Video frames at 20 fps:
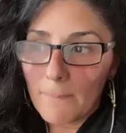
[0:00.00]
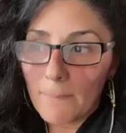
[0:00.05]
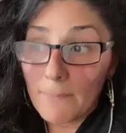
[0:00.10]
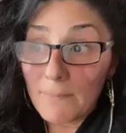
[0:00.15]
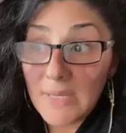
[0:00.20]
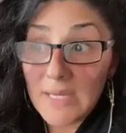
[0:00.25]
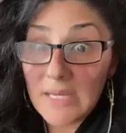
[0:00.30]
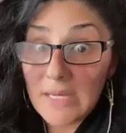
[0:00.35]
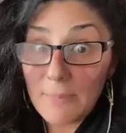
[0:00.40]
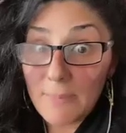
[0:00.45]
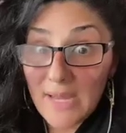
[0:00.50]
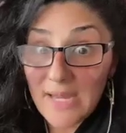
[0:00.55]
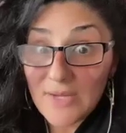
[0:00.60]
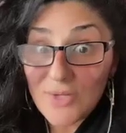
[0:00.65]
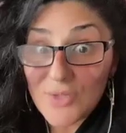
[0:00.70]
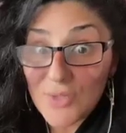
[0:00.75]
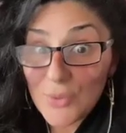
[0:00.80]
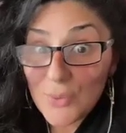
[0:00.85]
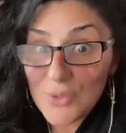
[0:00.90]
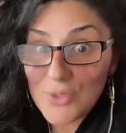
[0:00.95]
meaning my
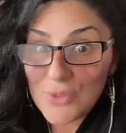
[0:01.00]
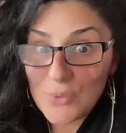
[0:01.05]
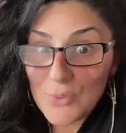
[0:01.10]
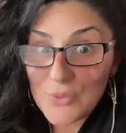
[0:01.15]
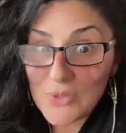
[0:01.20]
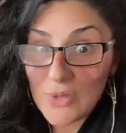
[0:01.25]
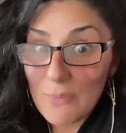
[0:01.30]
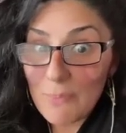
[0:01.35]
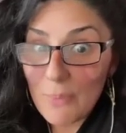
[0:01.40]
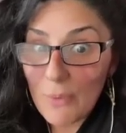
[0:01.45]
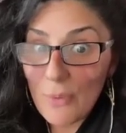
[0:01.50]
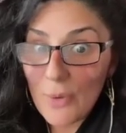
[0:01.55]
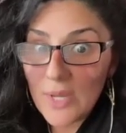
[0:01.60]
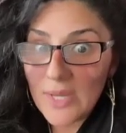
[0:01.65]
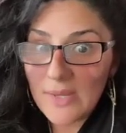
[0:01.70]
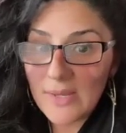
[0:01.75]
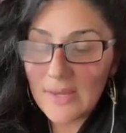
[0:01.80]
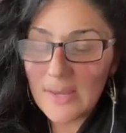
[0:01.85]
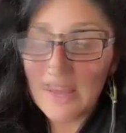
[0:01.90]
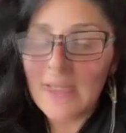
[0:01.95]
intuition was on
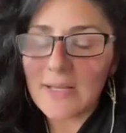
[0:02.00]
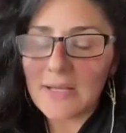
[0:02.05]
point,